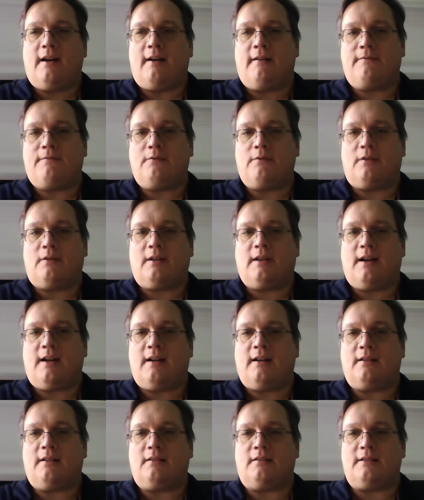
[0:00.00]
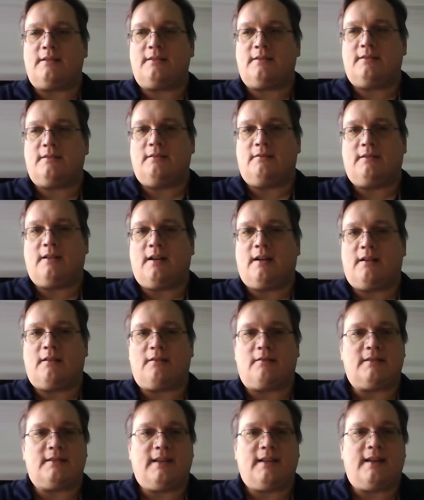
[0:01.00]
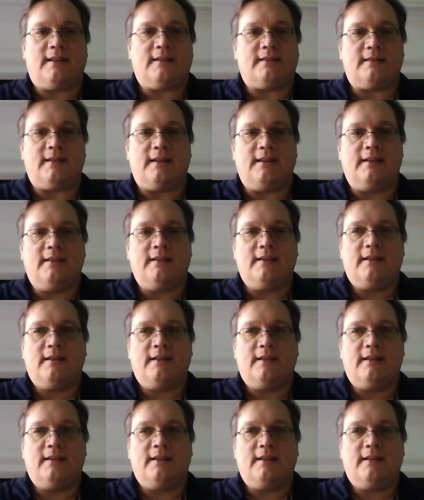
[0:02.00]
for Congress, though Congress has a